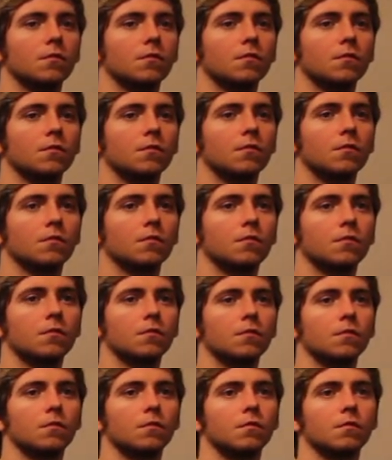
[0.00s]

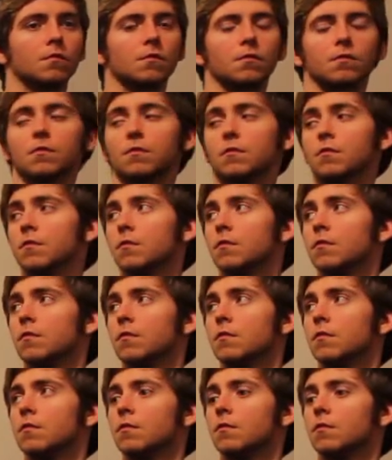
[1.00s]

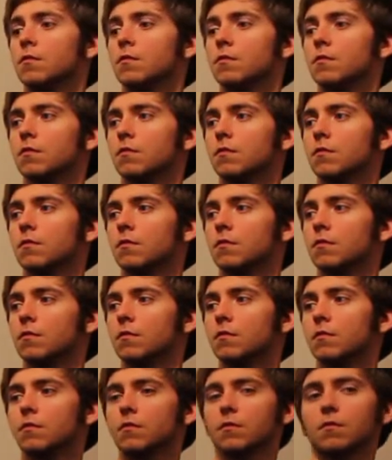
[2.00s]

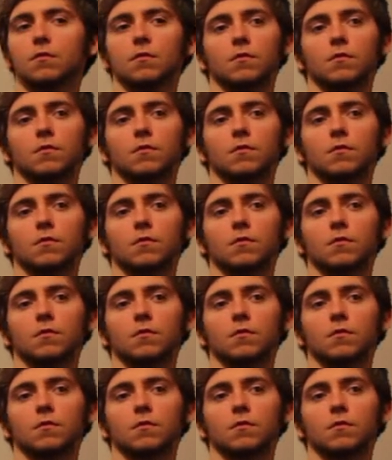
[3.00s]
(silent)